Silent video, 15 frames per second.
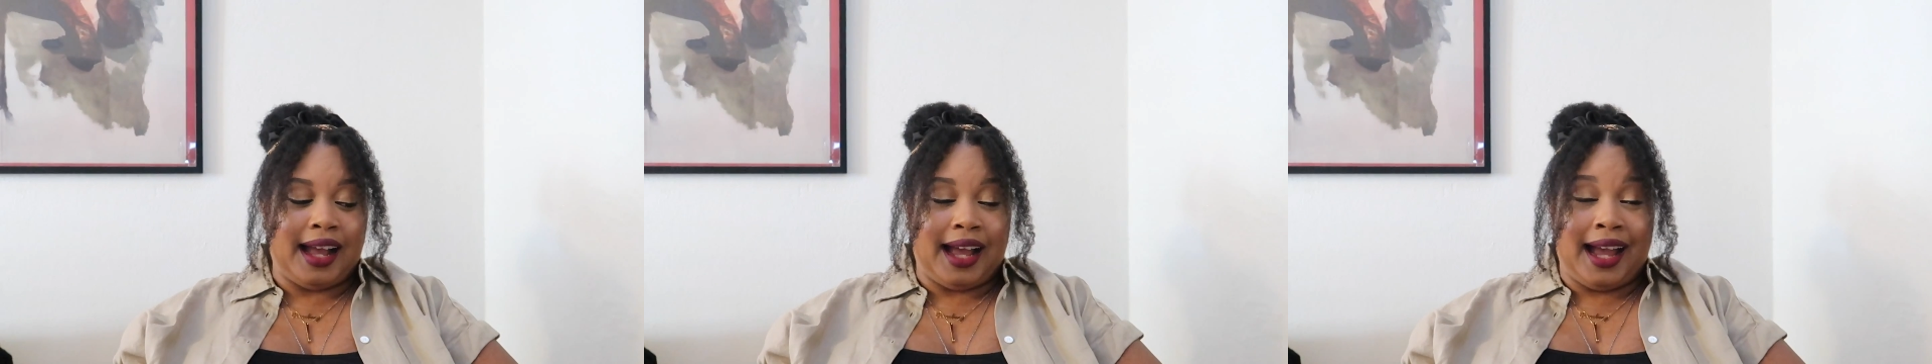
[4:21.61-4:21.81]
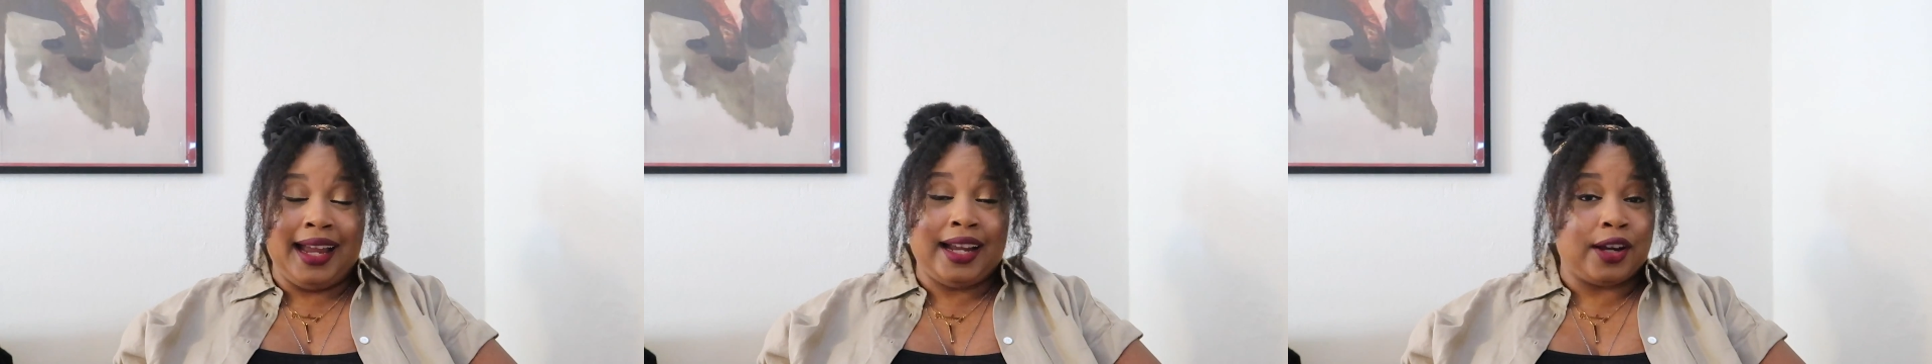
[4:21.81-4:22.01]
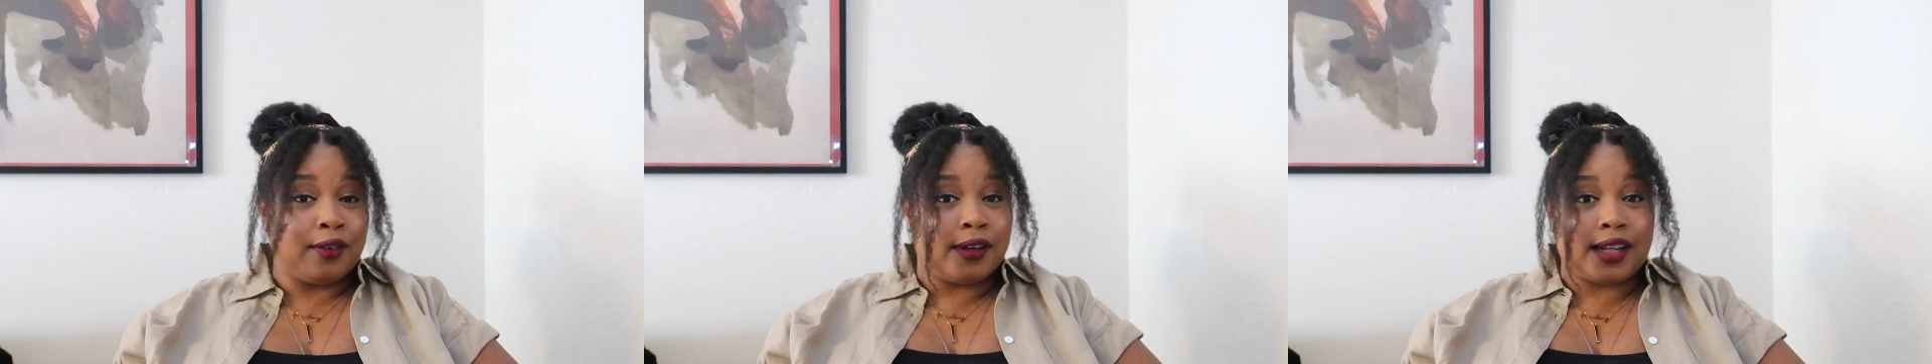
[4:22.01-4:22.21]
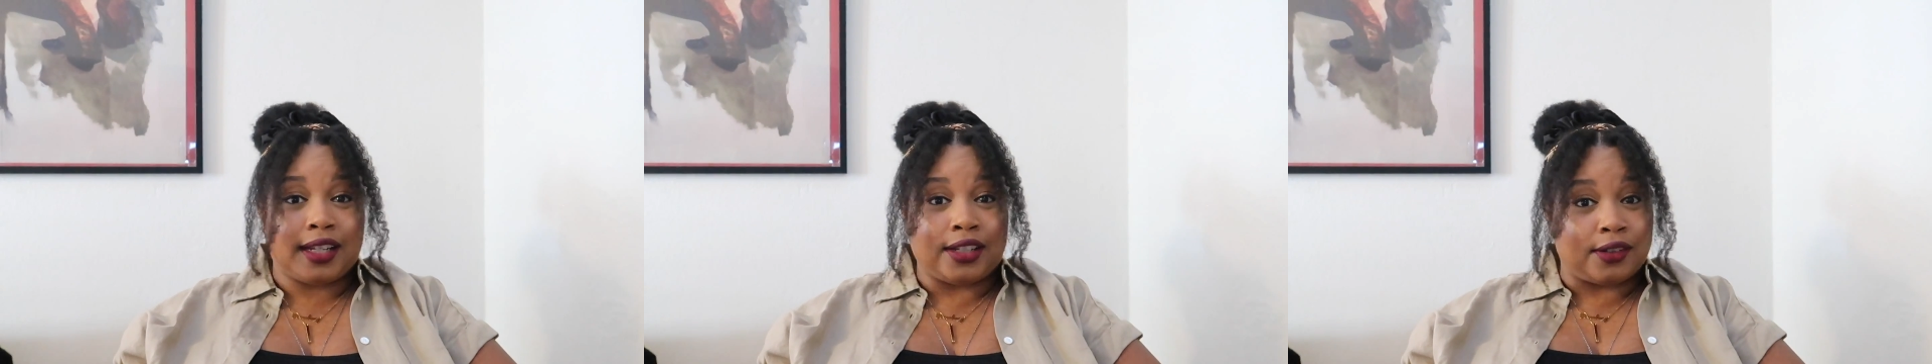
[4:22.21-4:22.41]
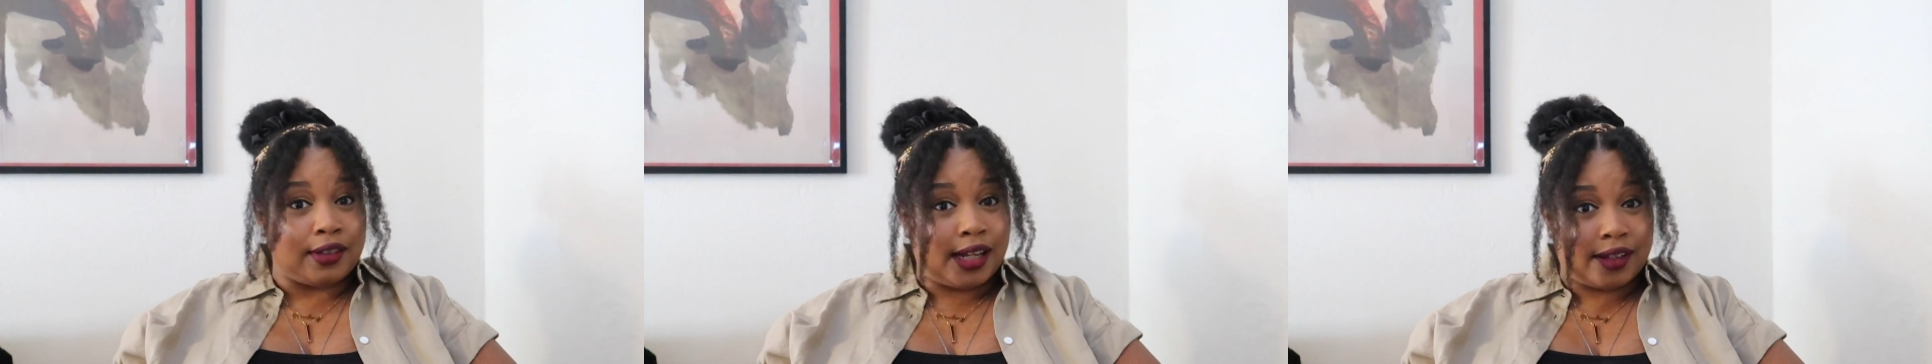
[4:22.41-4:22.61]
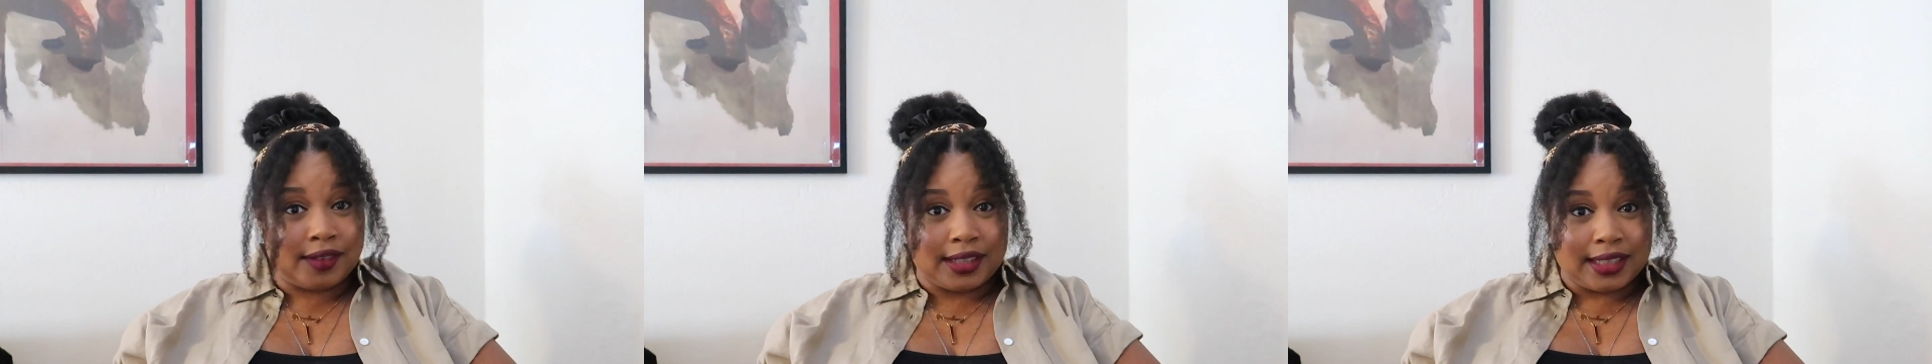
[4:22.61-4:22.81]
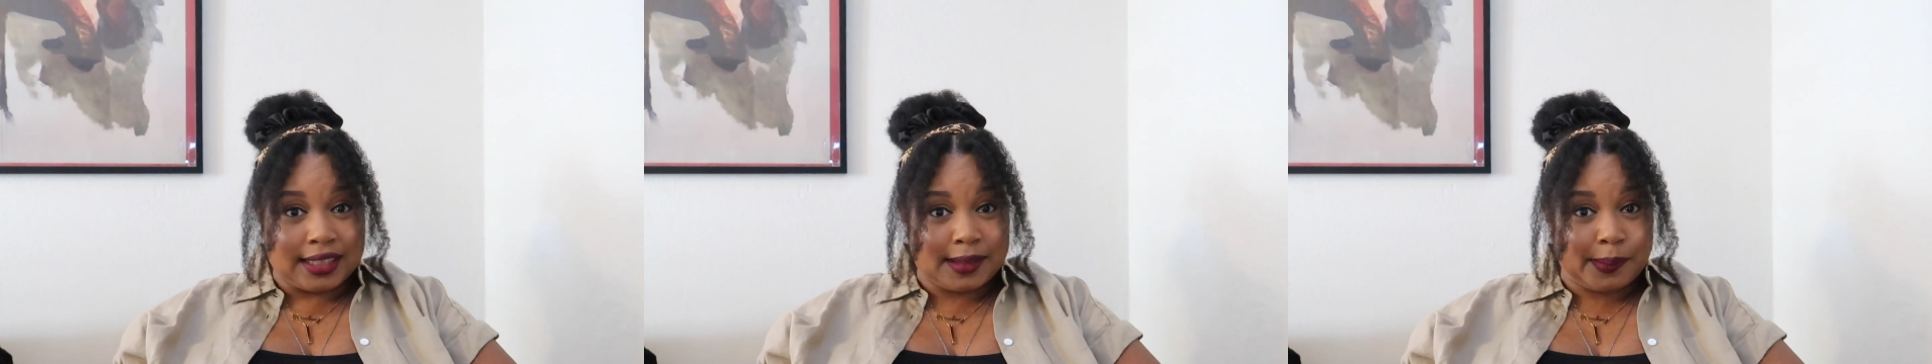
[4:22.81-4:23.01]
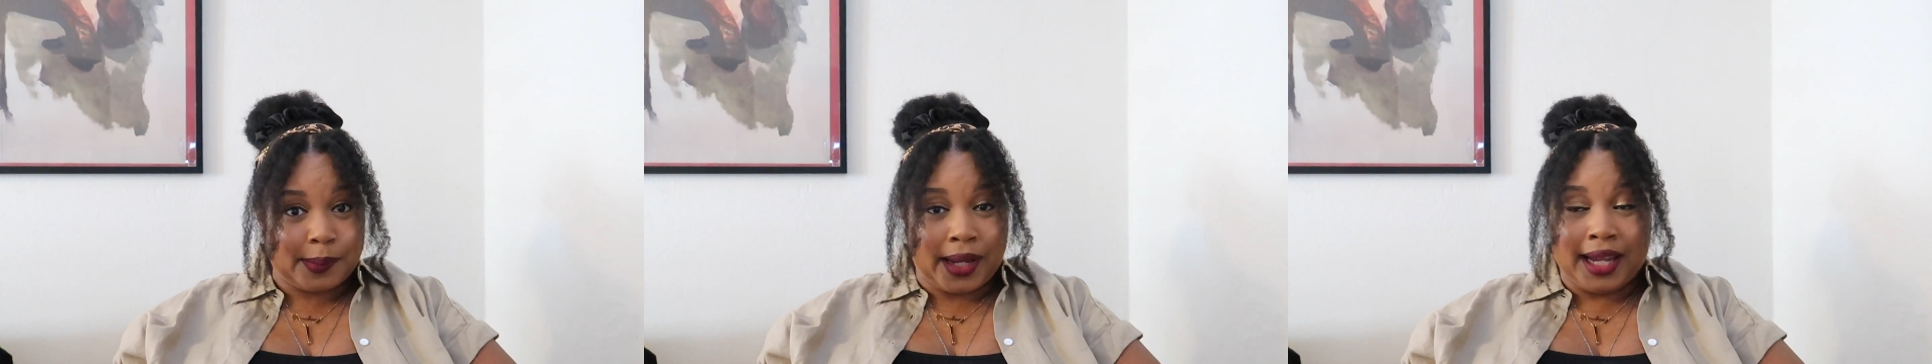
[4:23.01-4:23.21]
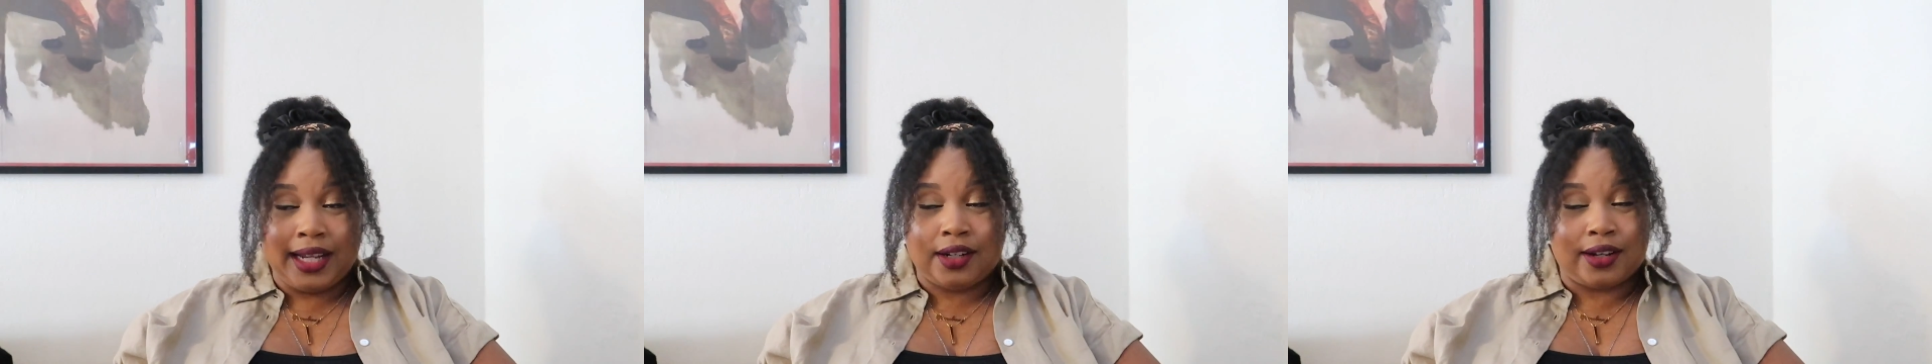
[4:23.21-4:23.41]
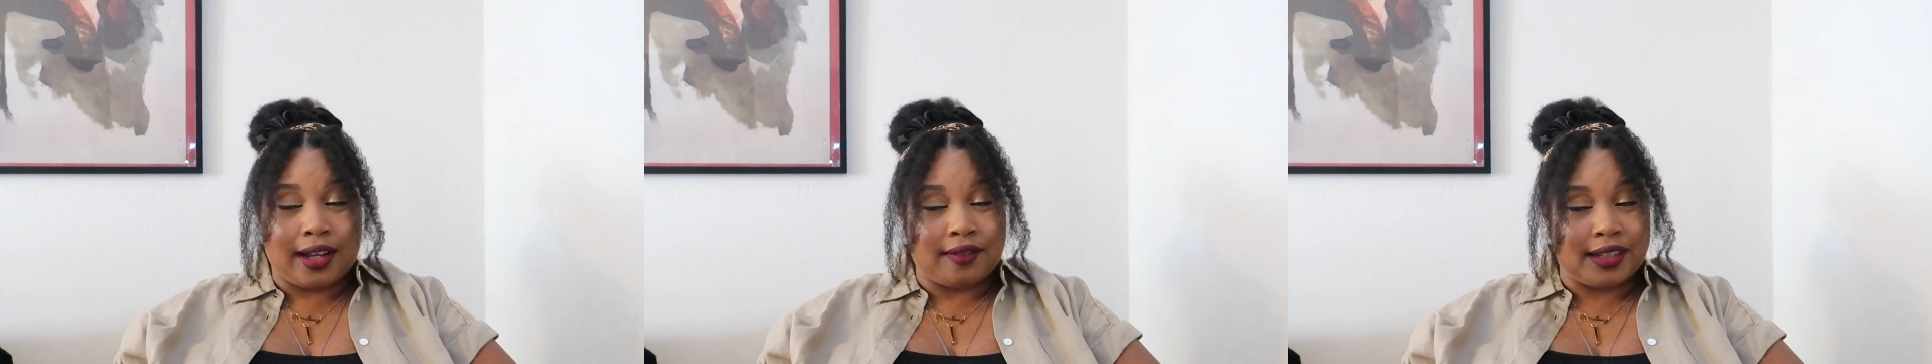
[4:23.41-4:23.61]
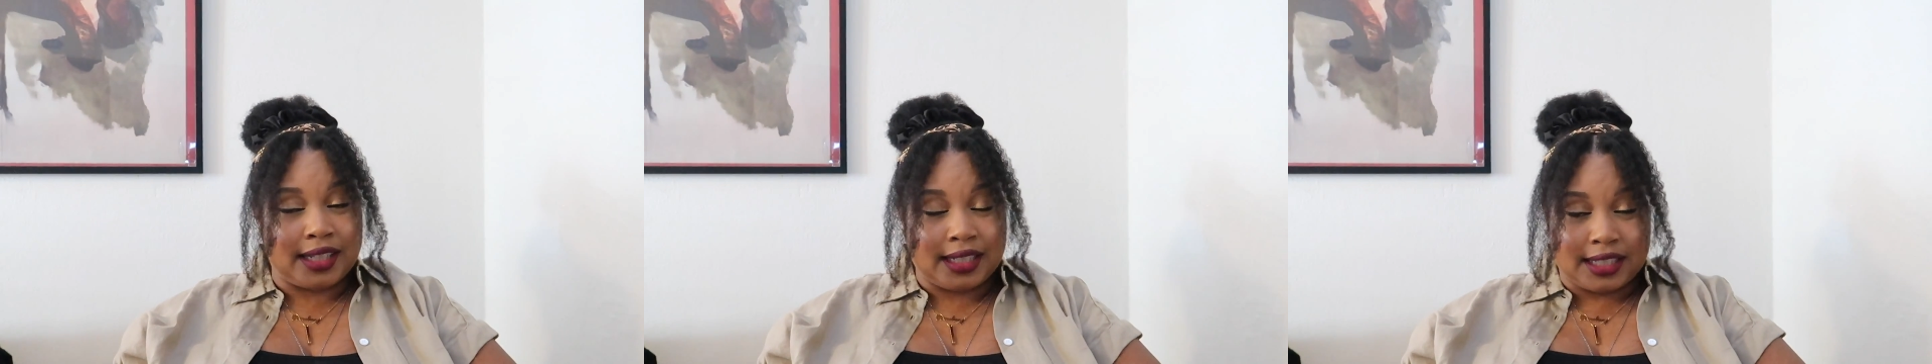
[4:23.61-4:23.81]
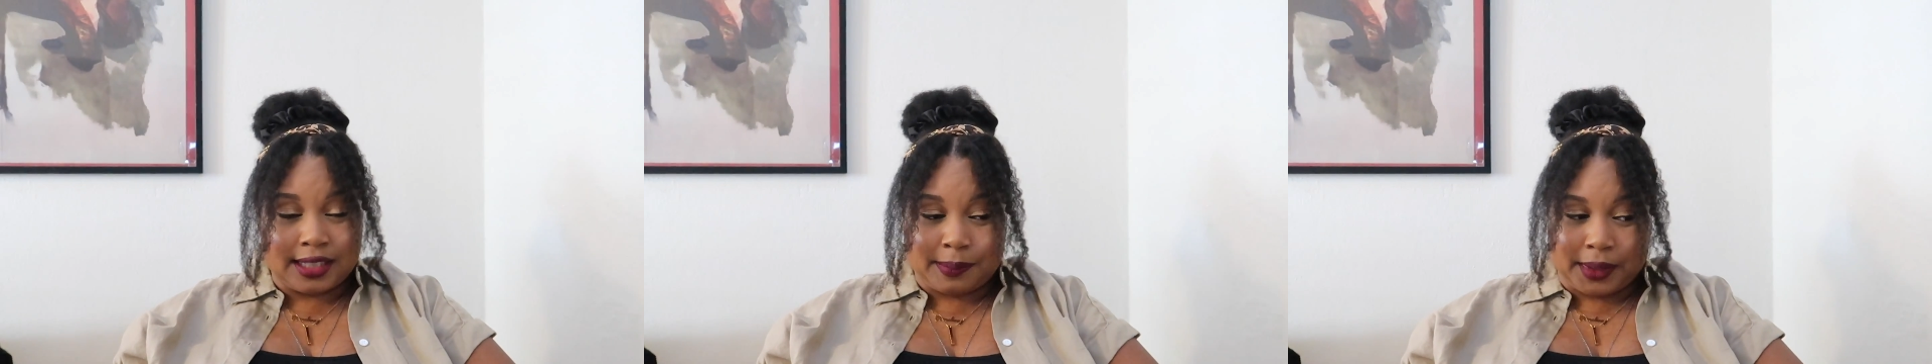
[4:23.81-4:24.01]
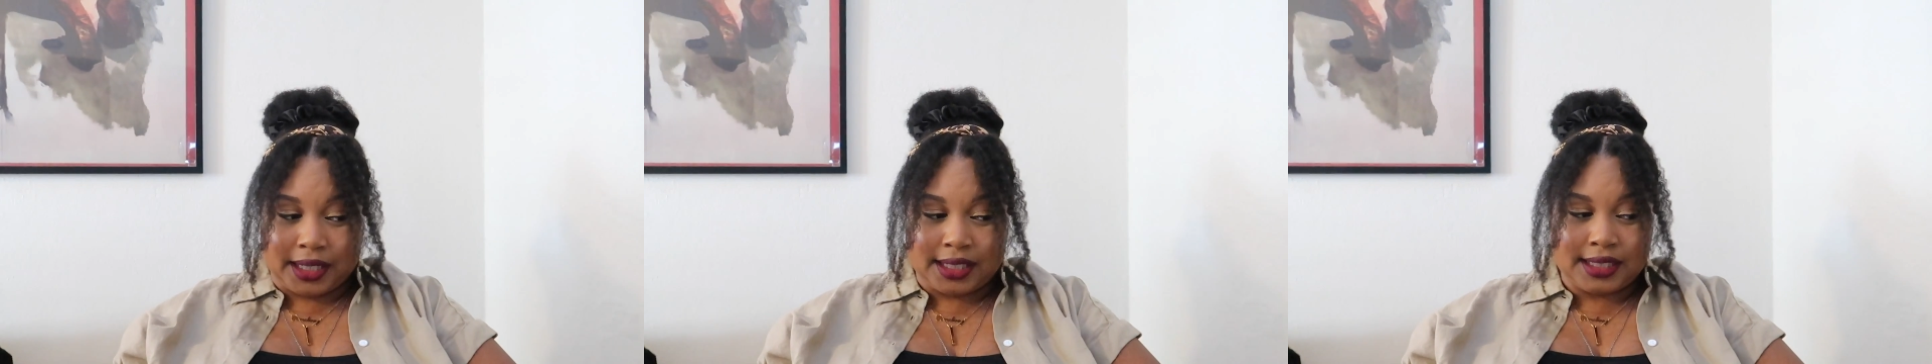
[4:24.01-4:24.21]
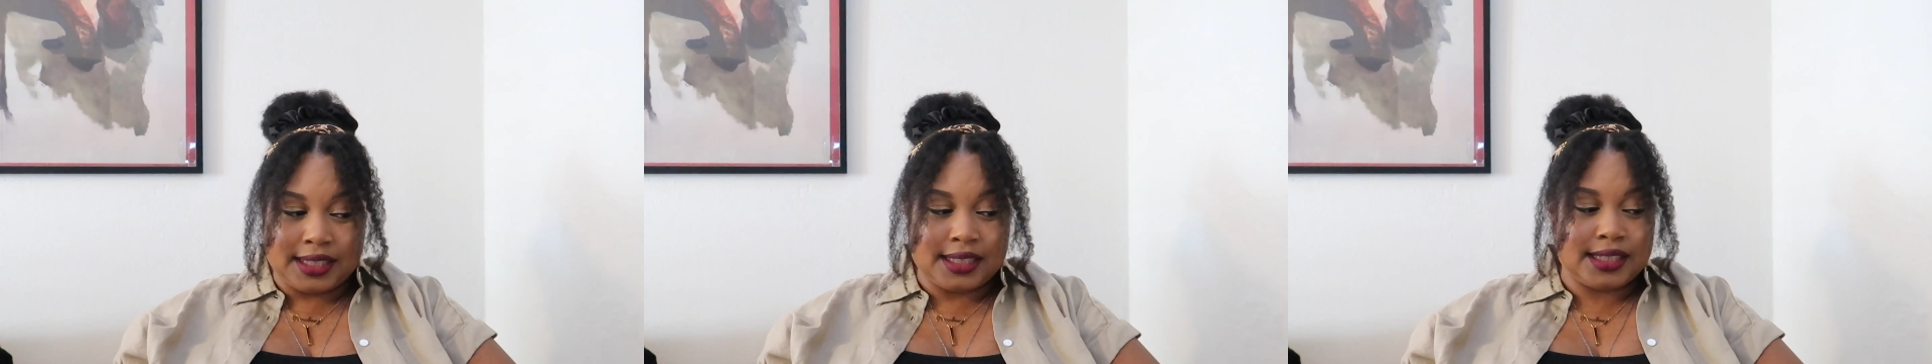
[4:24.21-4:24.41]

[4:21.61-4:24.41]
I don't have any space.